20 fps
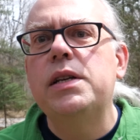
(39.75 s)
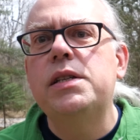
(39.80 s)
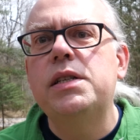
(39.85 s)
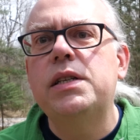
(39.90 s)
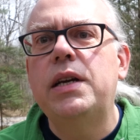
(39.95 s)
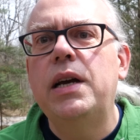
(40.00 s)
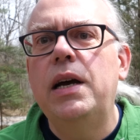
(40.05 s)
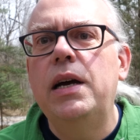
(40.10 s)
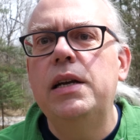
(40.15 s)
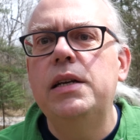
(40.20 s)

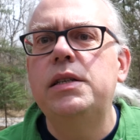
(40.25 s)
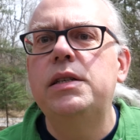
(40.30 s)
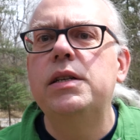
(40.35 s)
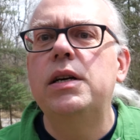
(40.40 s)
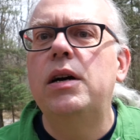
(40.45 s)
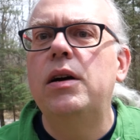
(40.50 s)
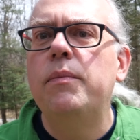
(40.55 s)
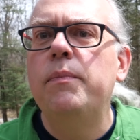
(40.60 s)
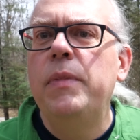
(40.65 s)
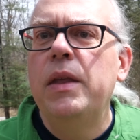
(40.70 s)
It's got
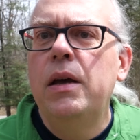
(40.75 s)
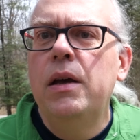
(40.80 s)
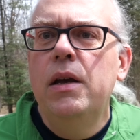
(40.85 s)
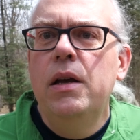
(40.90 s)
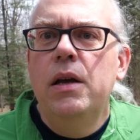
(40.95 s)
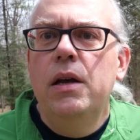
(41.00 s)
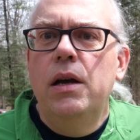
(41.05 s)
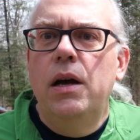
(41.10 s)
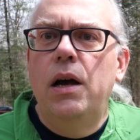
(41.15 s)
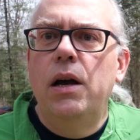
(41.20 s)
um,
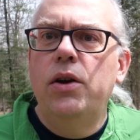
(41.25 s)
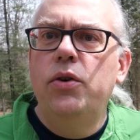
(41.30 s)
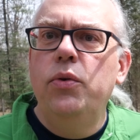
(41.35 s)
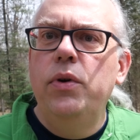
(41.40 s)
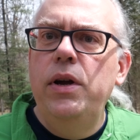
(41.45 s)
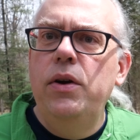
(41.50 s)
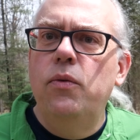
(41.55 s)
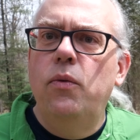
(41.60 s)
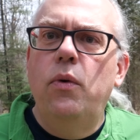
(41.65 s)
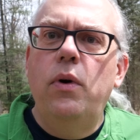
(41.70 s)
a
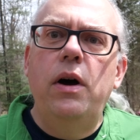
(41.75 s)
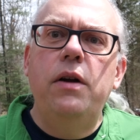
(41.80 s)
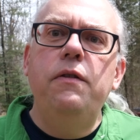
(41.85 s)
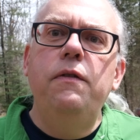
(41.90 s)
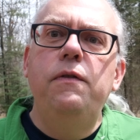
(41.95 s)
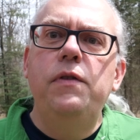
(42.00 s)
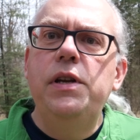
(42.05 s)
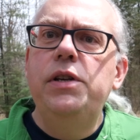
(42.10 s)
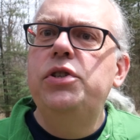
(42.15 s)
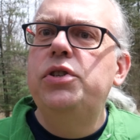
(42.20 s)
great water
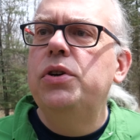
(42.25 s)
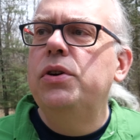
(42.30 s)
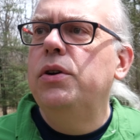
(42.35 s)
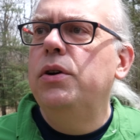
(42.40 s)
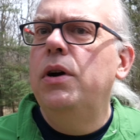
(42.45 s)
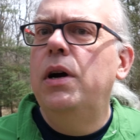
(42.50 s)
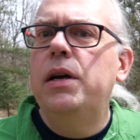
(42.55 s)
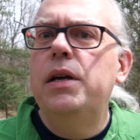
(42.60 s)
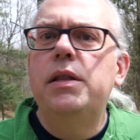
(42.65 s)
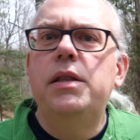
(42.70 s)

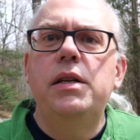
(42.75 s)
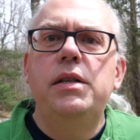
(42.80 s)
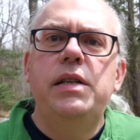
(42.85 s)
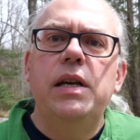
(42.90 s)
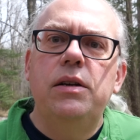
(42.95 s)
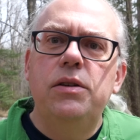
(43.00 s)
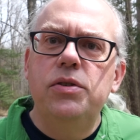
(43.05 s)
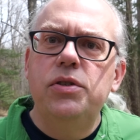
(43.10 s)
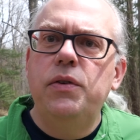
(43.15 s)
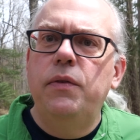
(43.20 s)
feature, uh, the
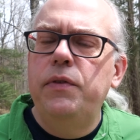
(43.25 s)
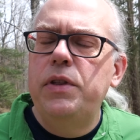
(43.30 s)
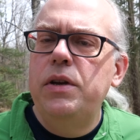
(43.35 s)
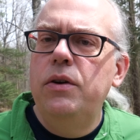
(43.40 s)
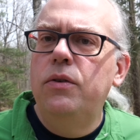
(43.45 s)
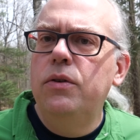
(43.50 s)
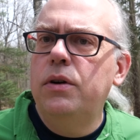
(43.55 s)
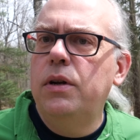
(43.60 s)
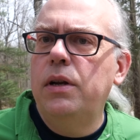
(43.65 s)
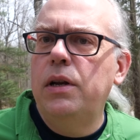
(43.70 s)
Dells of the
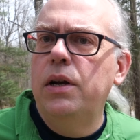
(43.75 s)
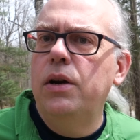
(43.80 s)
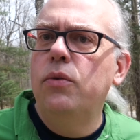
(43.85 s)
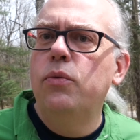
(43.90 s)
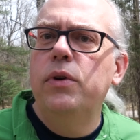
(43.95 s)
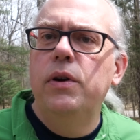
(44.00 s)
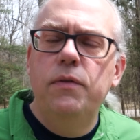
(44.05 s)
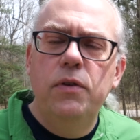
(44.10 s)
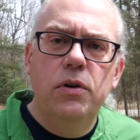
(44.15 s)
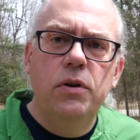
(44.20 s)
Eau Claire
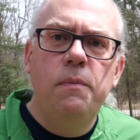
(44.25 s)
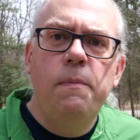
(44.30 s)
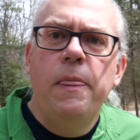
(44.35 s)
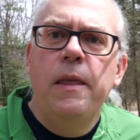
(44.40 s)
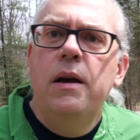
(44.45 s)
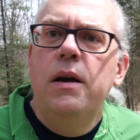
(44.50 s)
River,